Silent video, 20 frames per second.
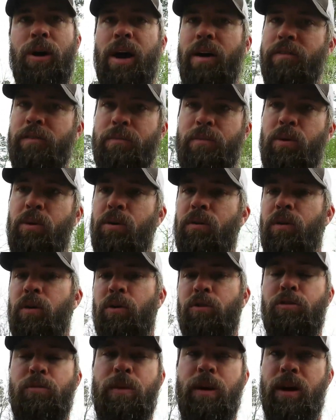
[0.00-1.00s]
we'll have to pour. The
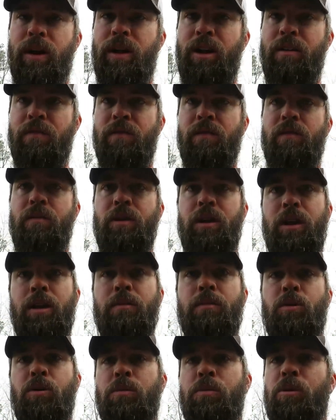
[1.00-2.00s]
holes are big enough. If we need
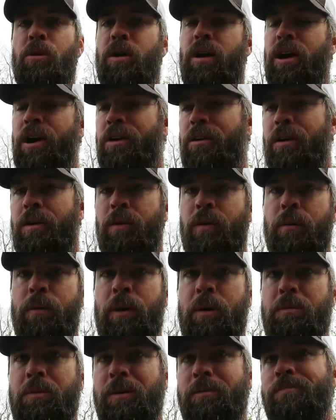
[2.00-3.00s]
to pour more concrete, we
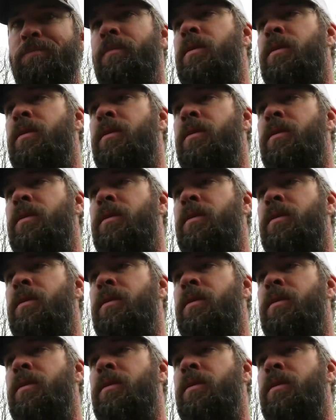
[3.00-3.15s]
will, but